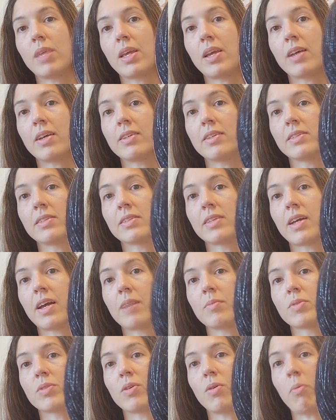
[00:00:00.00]
because
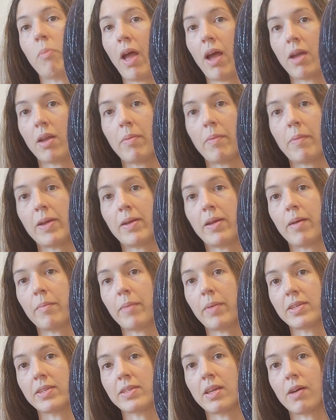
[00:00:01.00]
I'm so mad
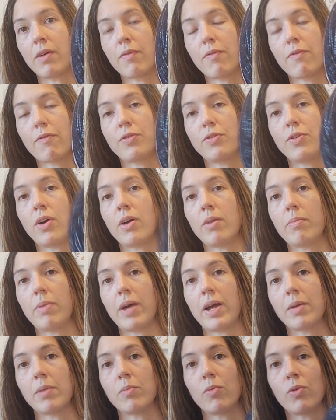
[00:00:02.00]
at myself for
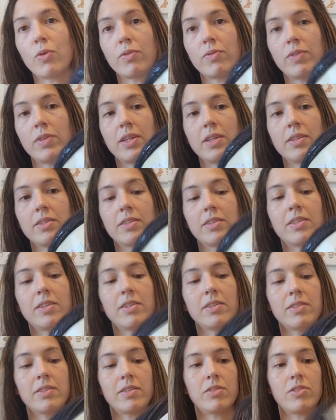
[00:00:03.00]
not buying more of these.
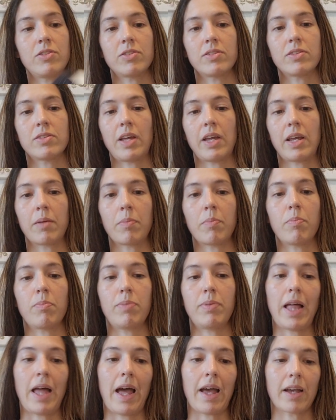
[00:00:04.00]
This is just like
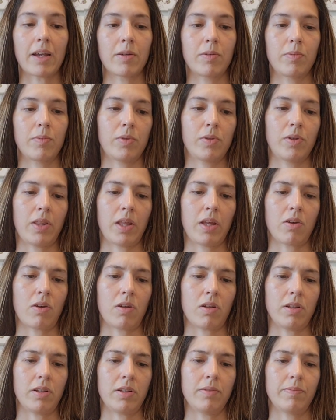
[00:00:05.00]
black, what do they
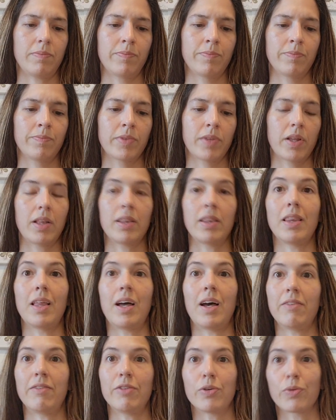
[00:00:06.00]
call it?
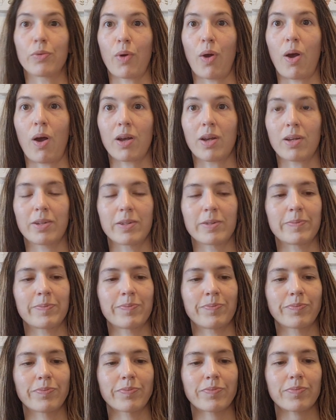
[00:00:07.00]
Lava
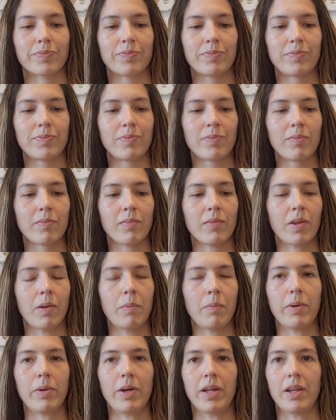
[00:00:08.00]
rock.
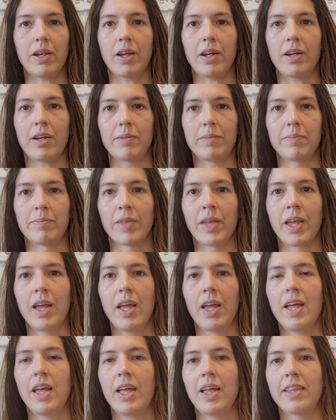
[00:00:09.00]
But
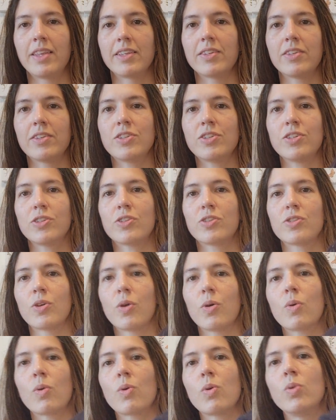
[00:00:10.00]
this is just
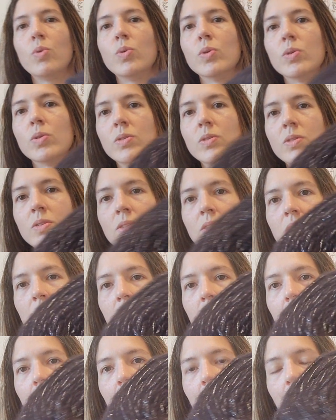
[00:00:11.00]
so cool,
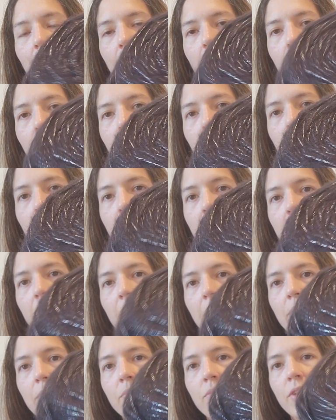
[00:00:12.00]

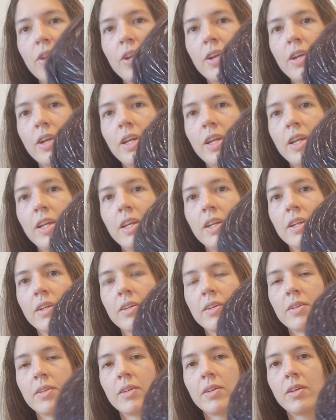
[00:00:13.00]
and I'm
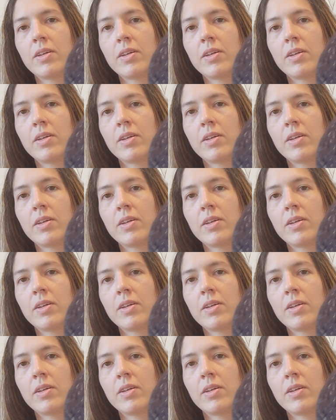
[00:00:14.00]
very